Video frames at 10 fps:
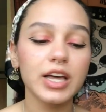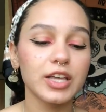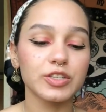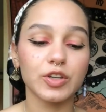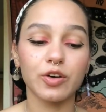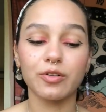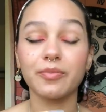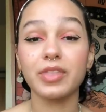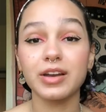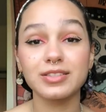So
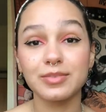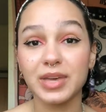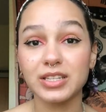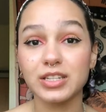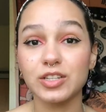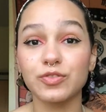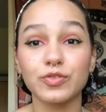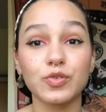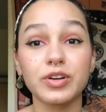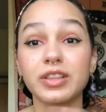that is the message
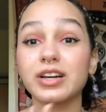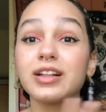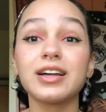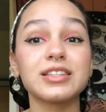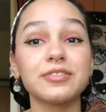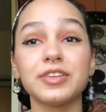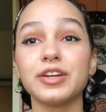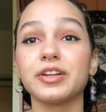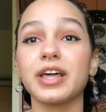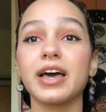for the collective
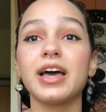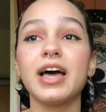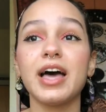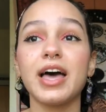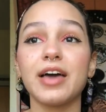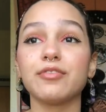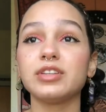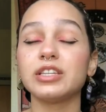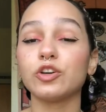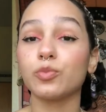here, that every
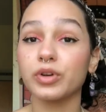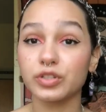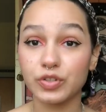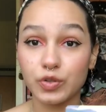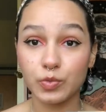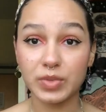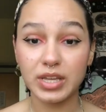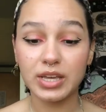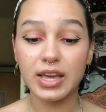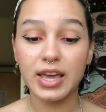single person you meet,